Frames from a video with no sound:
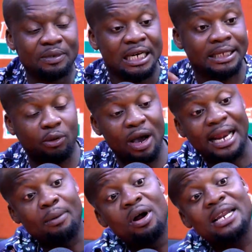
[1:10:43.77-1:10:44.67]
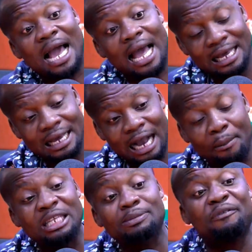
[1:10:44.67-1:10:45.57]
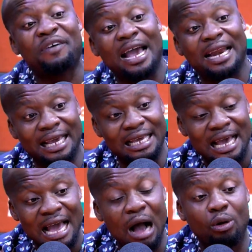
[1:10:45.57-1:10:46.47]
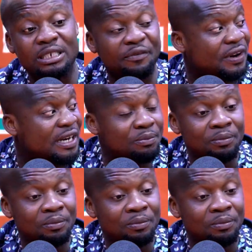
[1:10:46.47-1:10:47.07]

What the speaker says: Saka Cabonia, come with your fire day. I was a freedom.